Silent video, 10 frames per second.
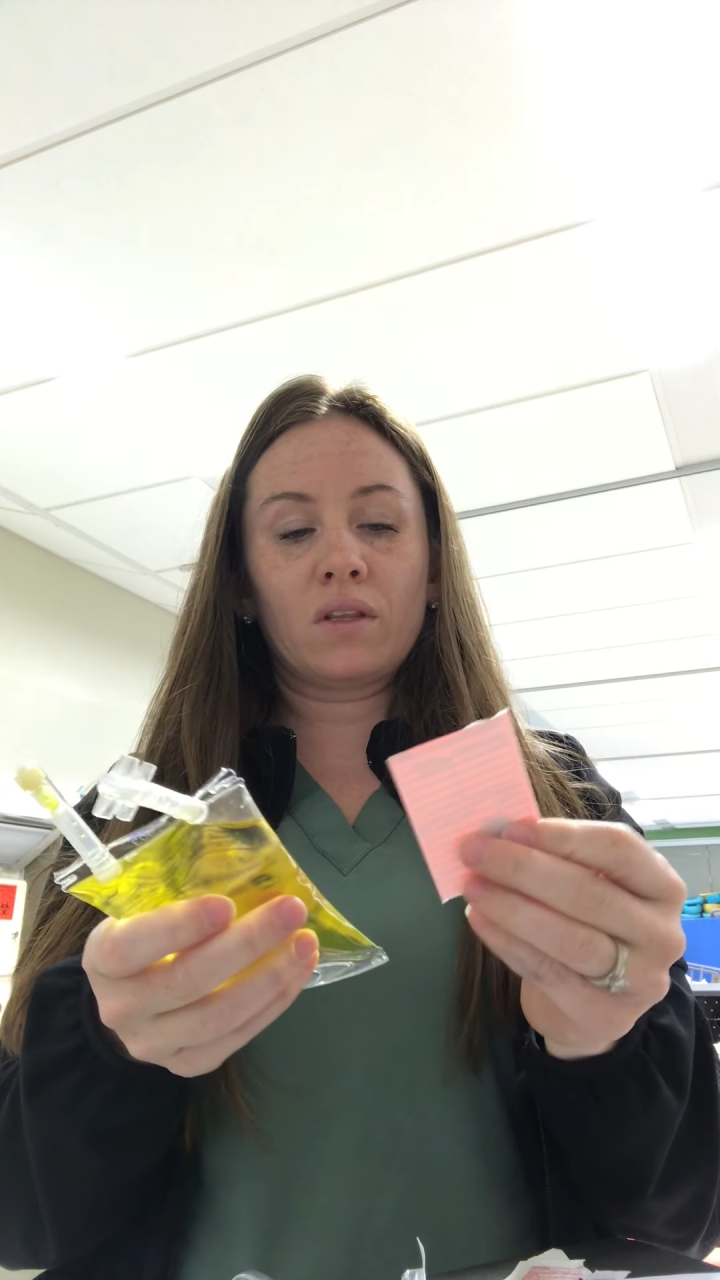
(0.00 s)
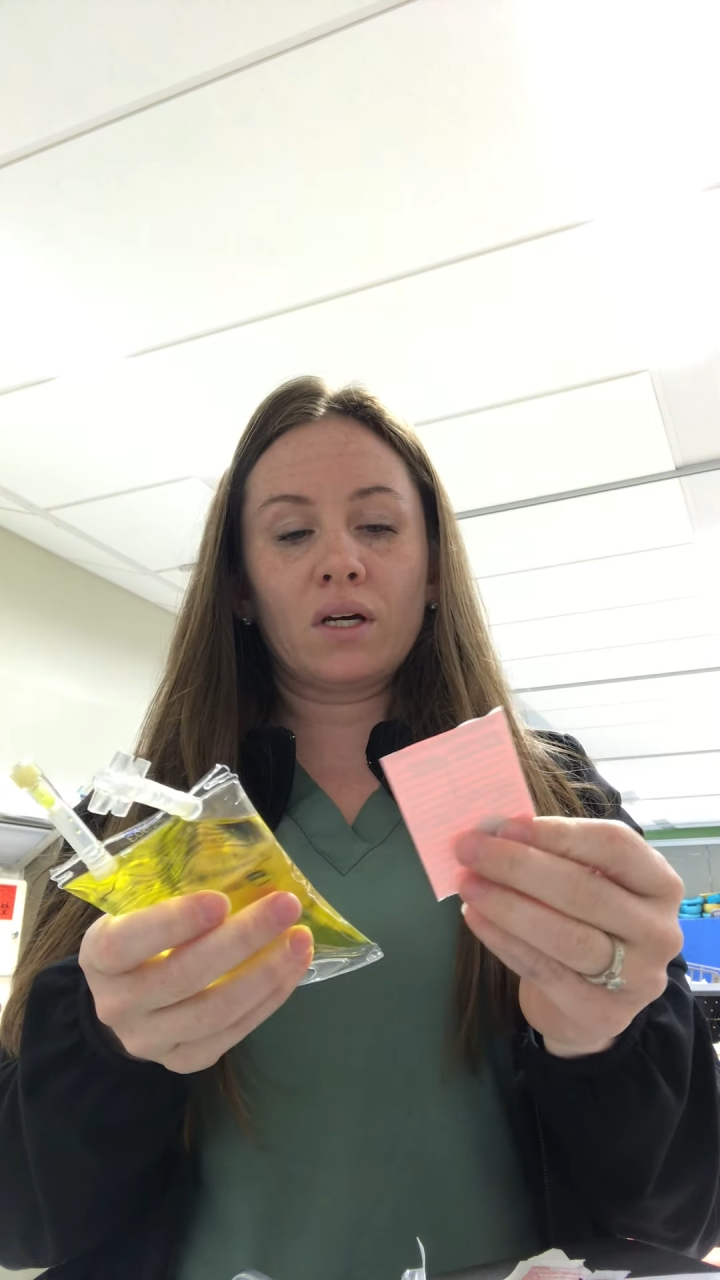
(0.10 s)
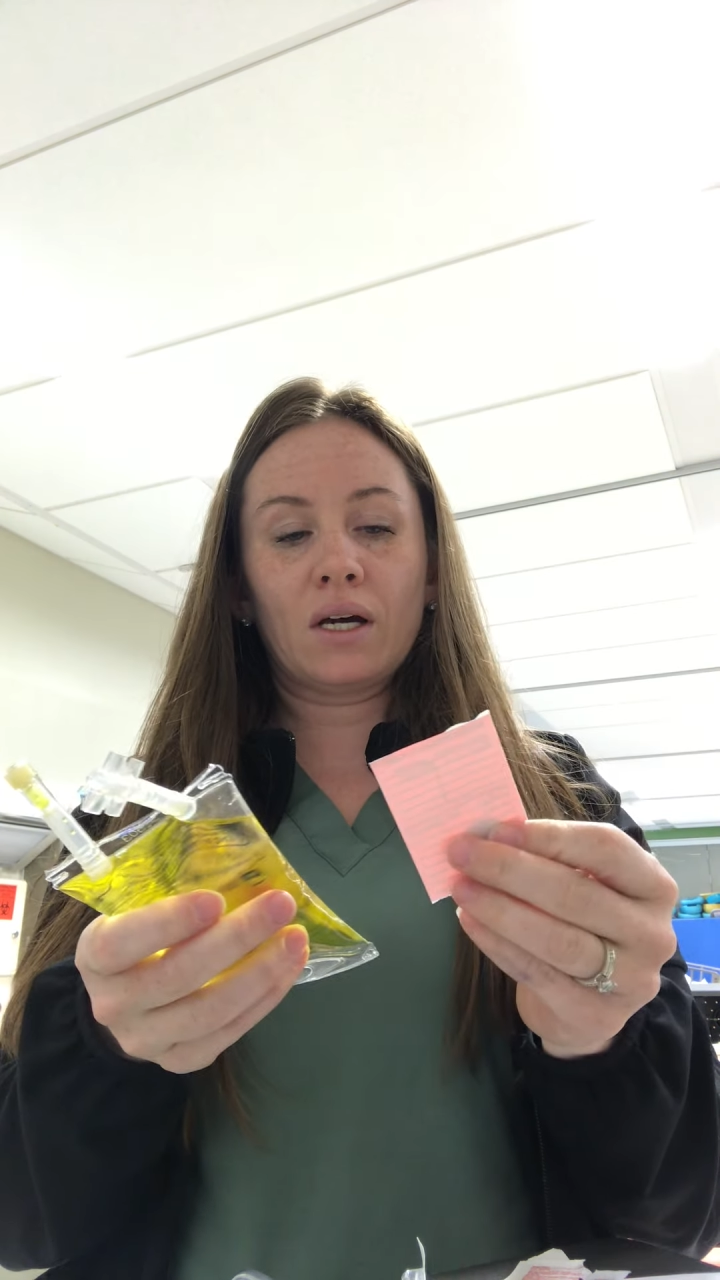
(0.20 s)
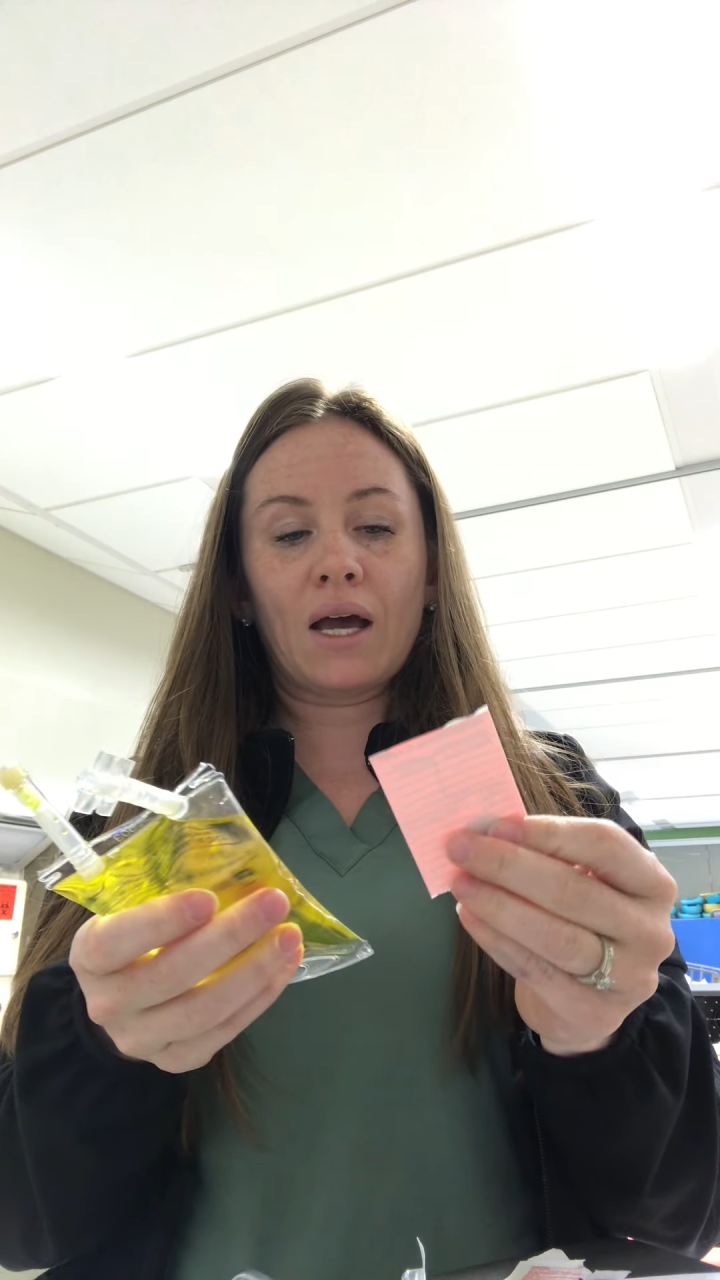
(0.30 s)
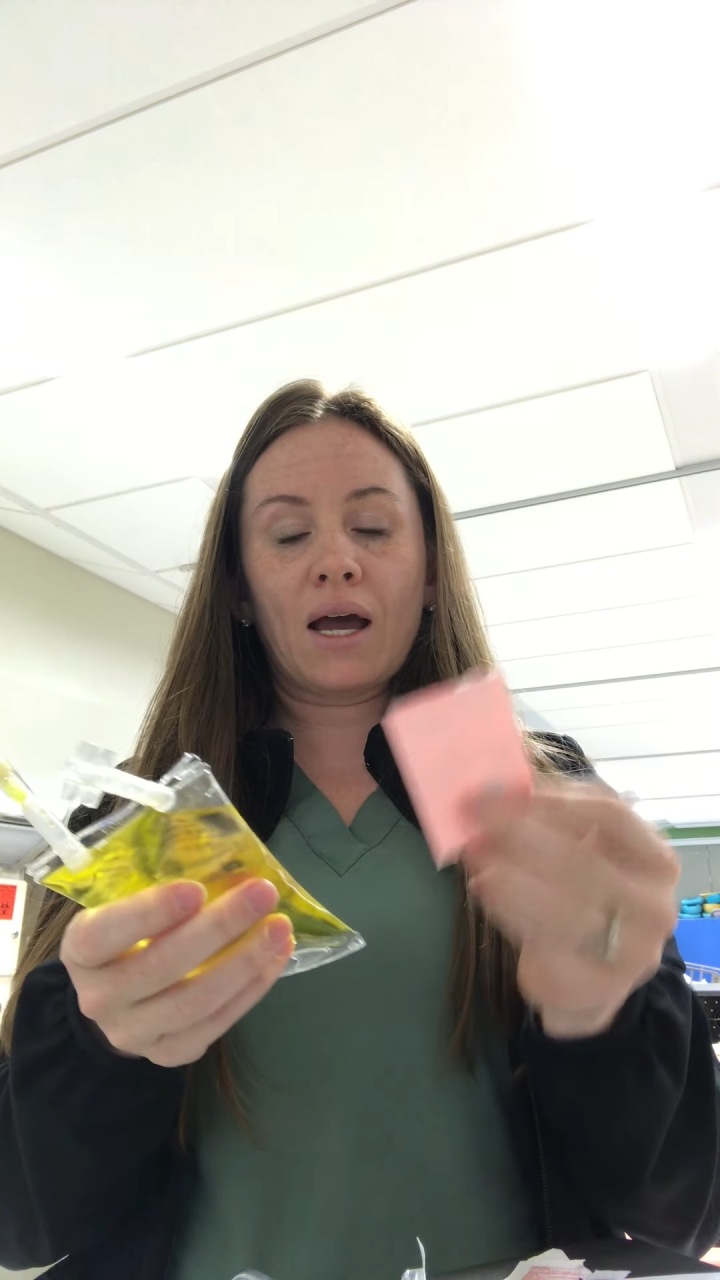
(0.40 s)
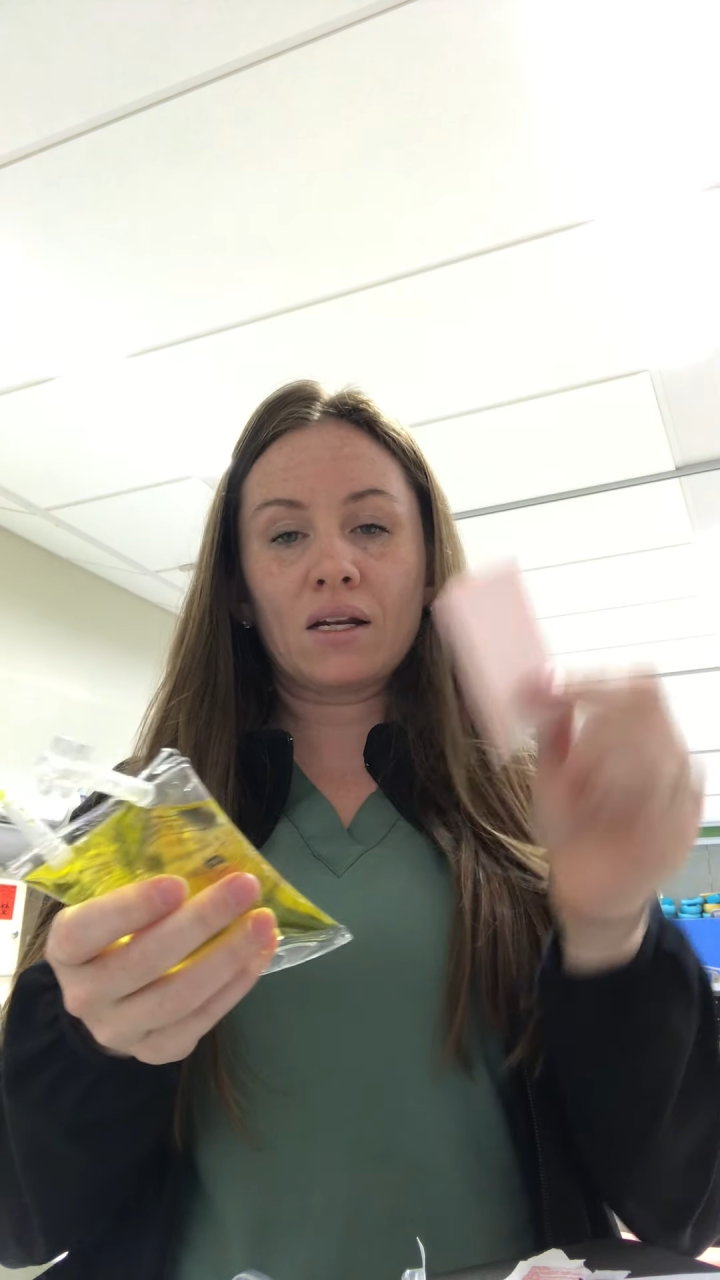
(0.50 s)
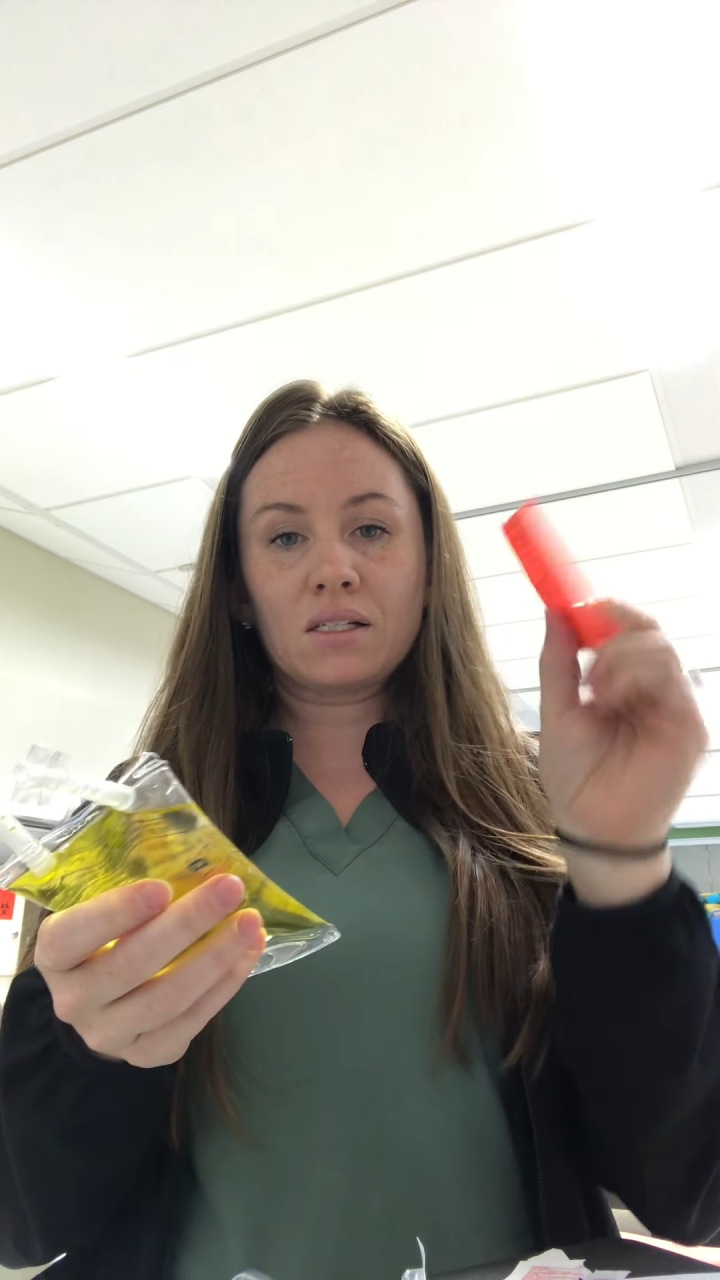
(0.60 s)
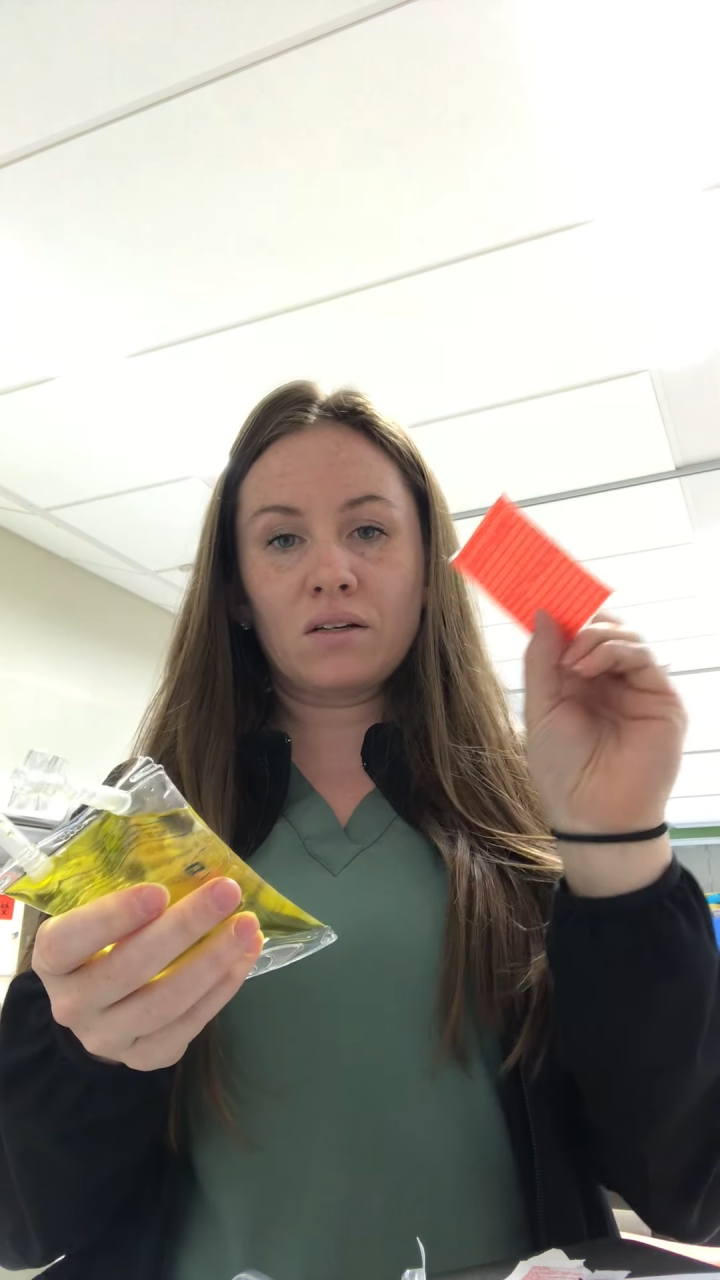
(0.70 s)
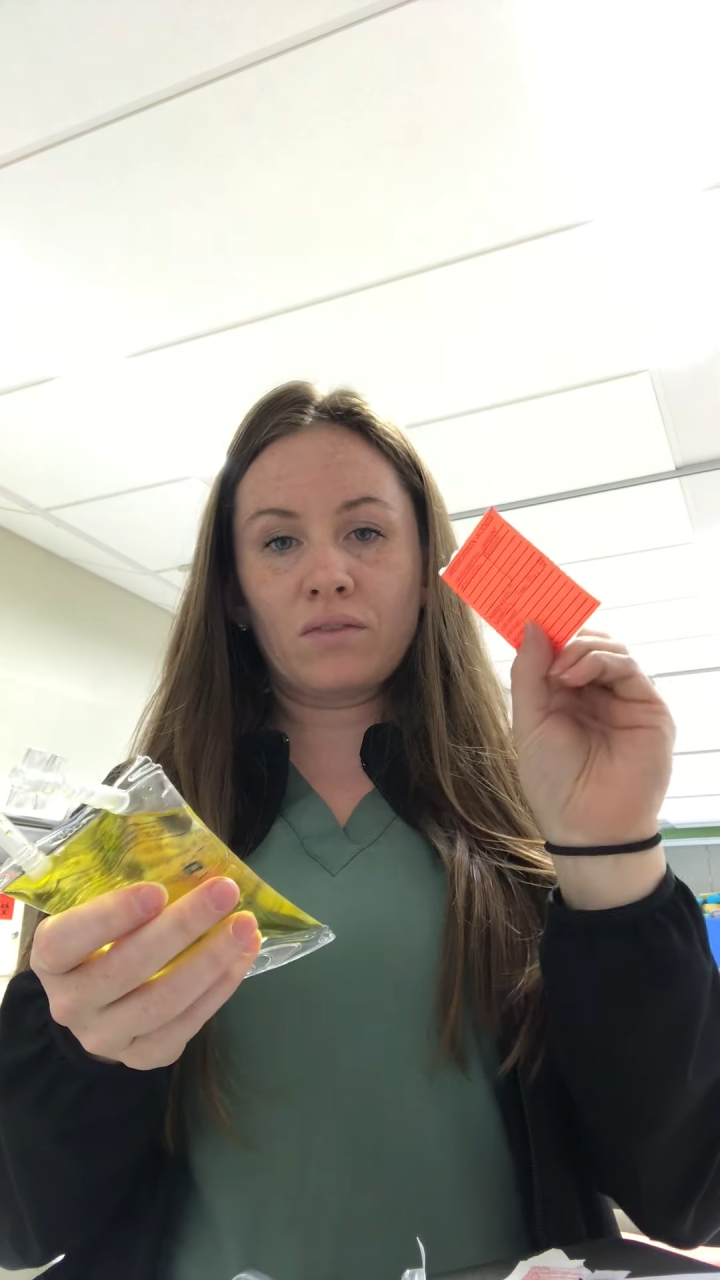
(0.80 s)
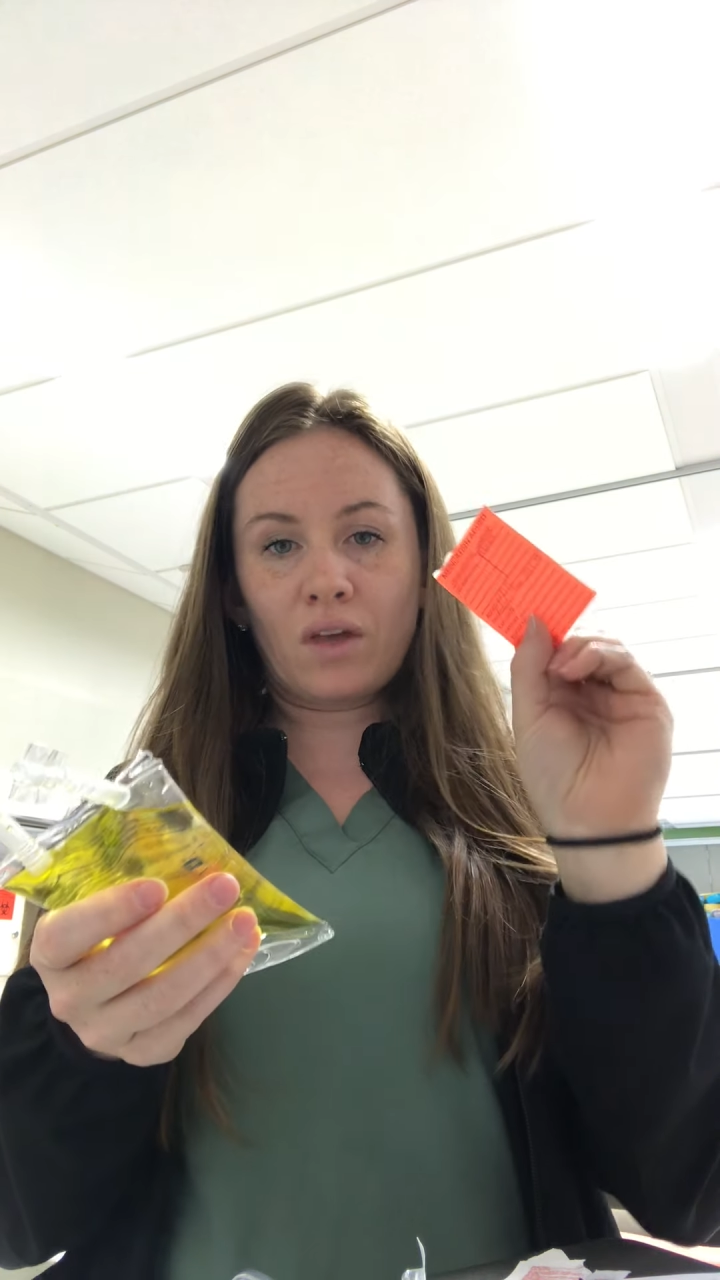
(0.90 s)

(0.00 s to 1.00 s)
the additive